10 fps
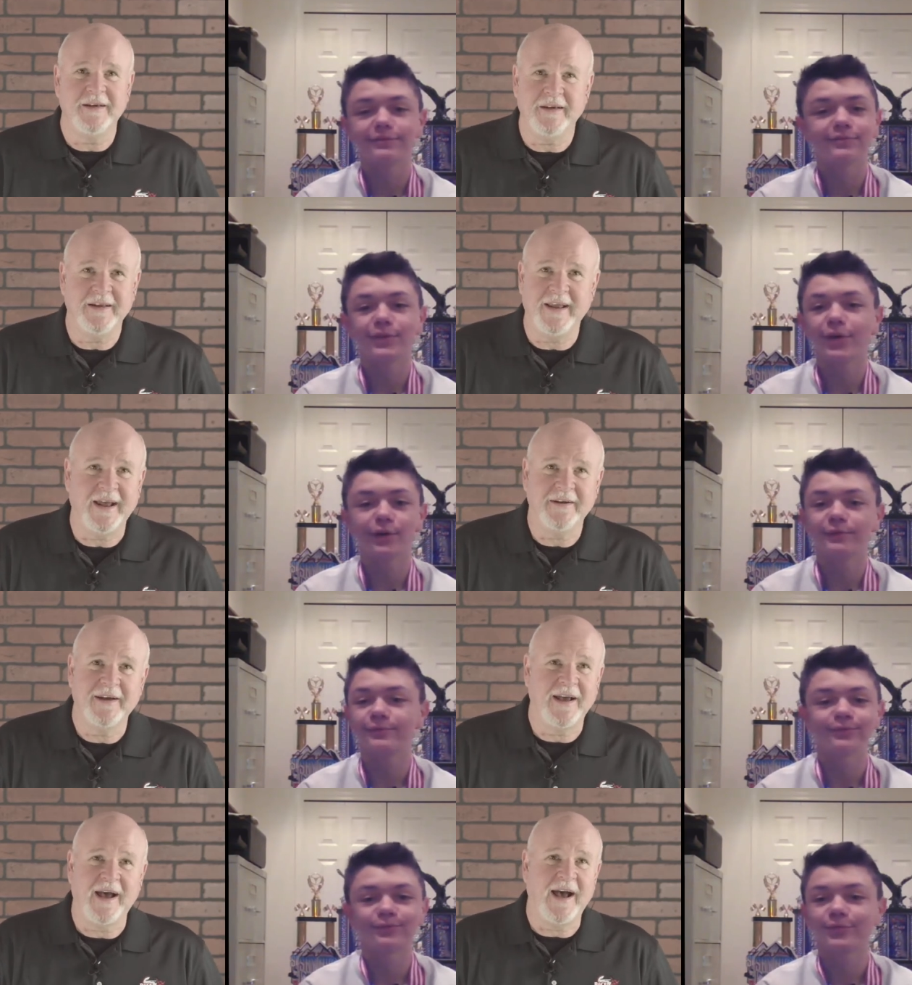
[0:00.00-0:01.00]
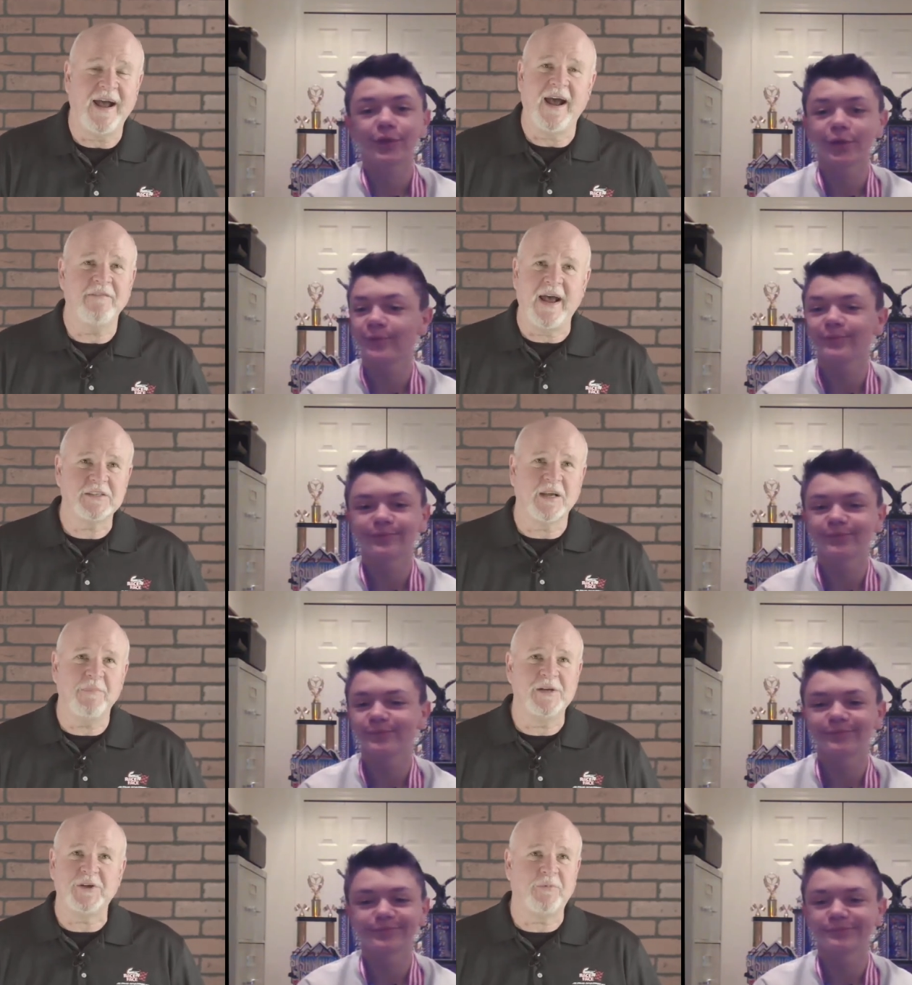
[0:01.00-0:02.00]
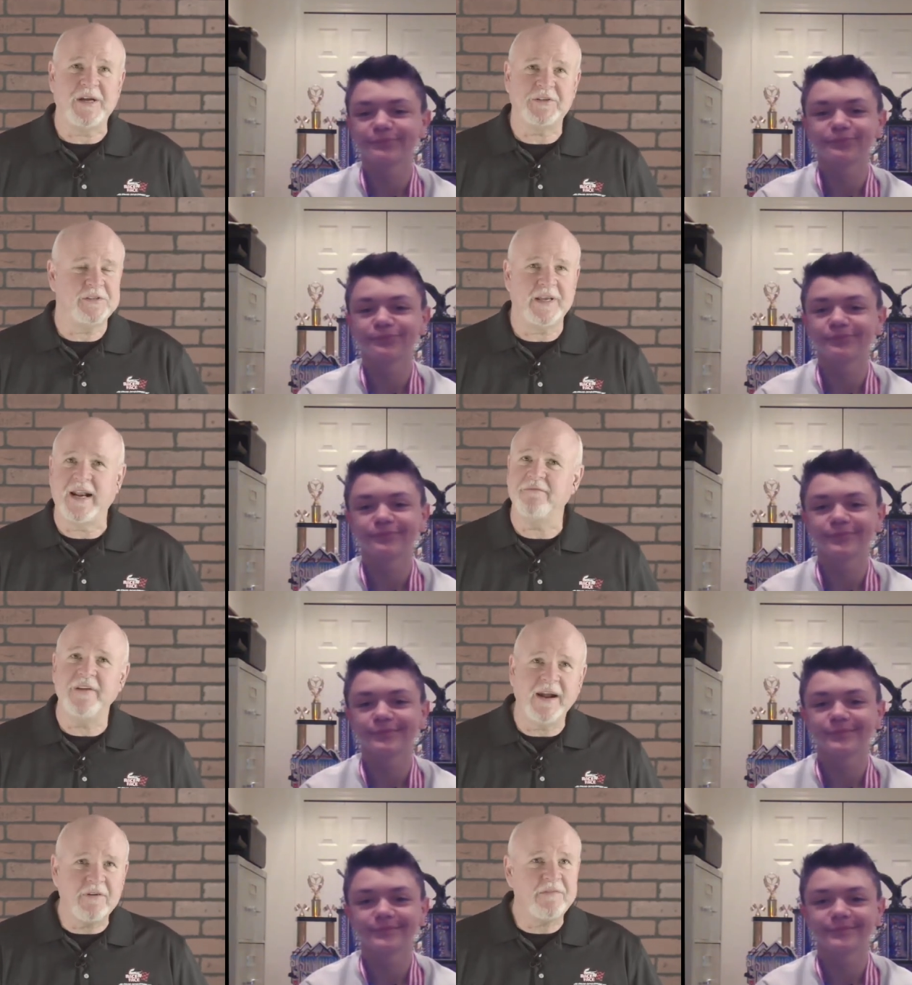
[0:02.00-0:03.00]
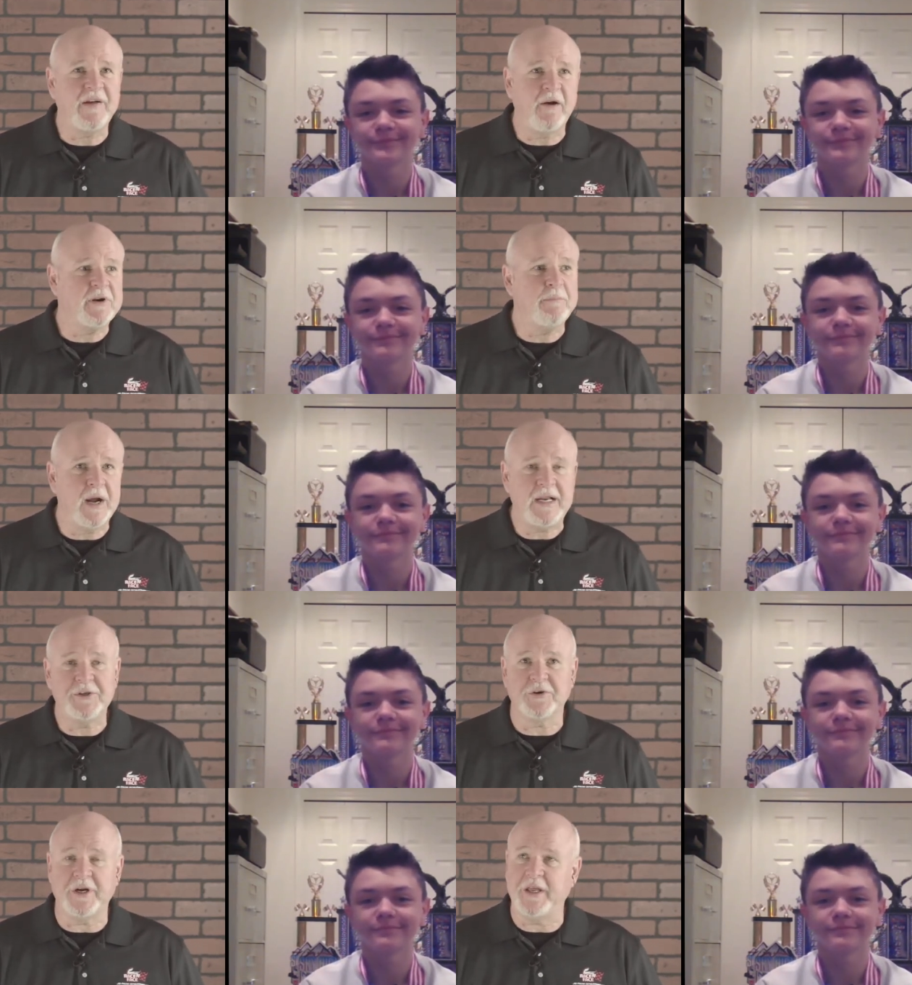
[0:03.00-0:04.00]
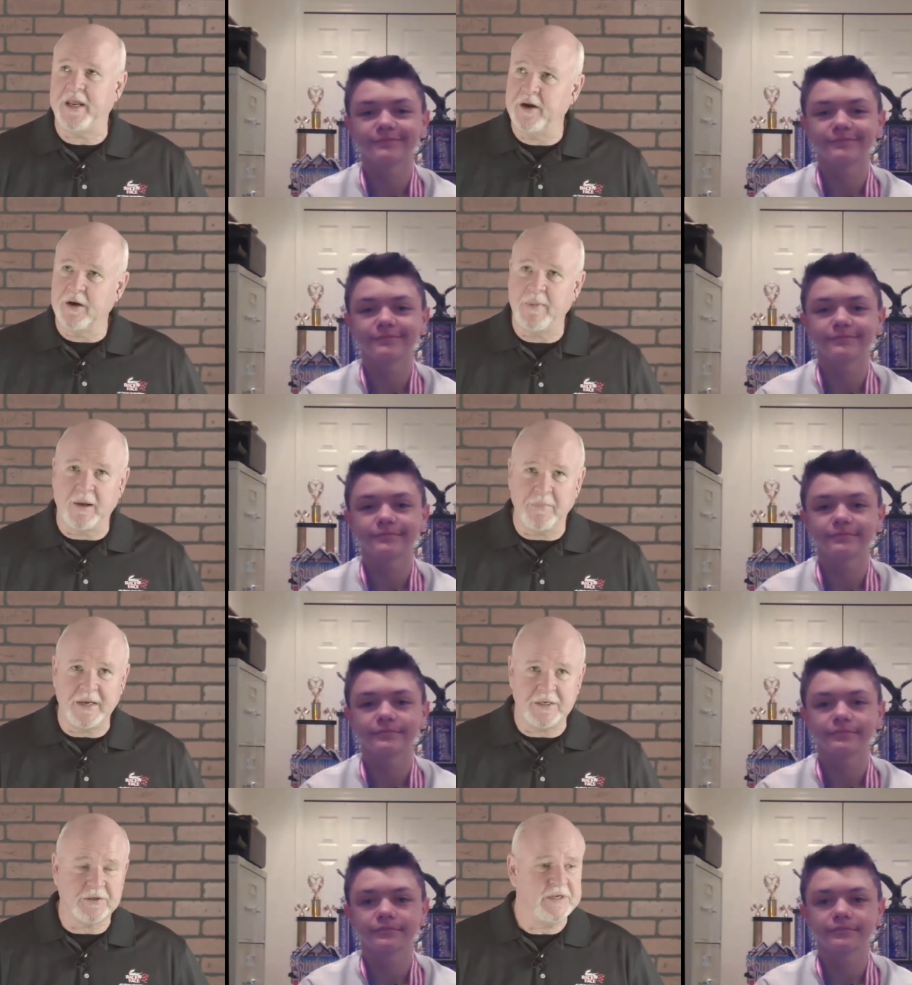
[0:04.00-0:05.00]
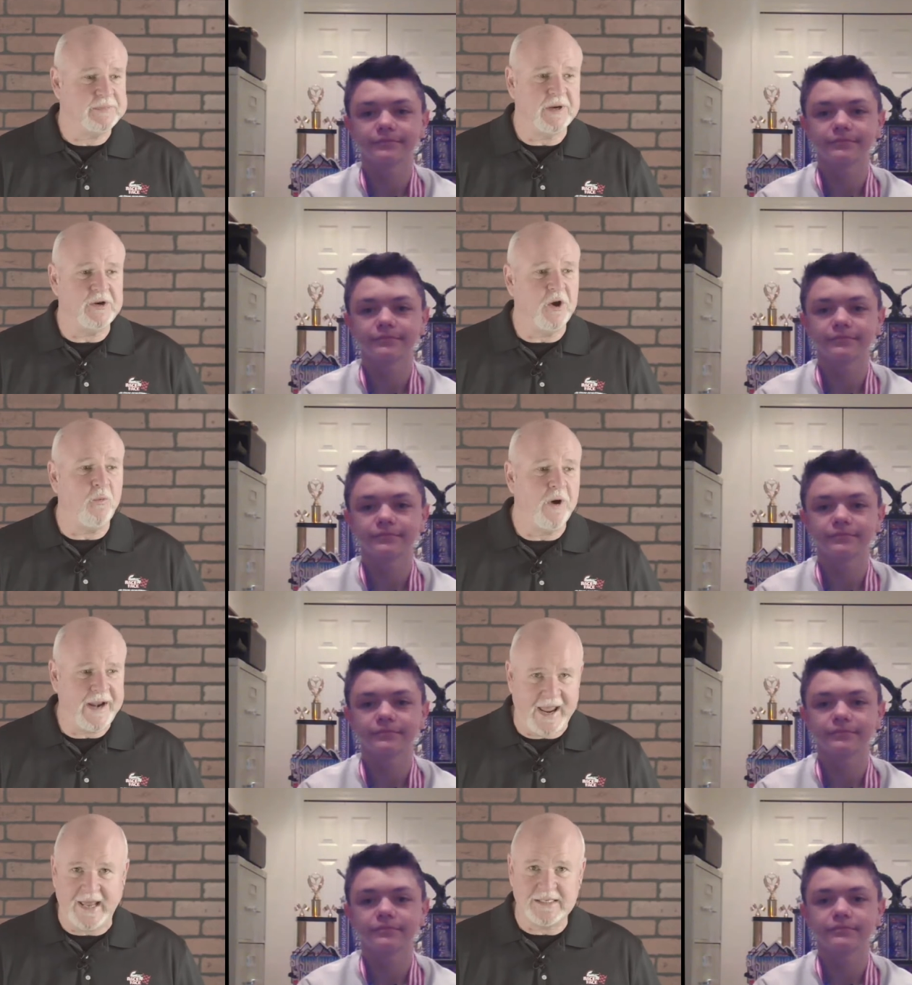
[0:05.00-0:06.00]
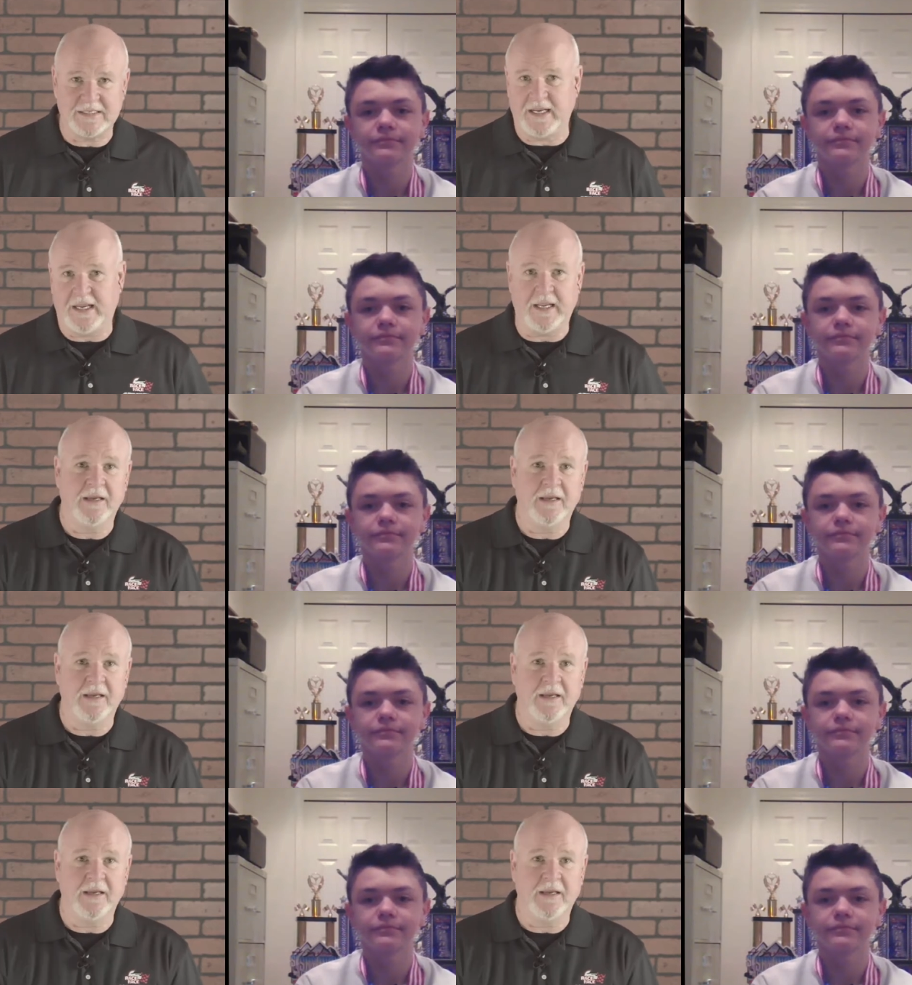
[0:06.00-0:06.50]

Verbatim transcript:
Speaker 1: No. I, have asked a bunch of racers that I've never found a money tree. You hear about money trees, but no one has any.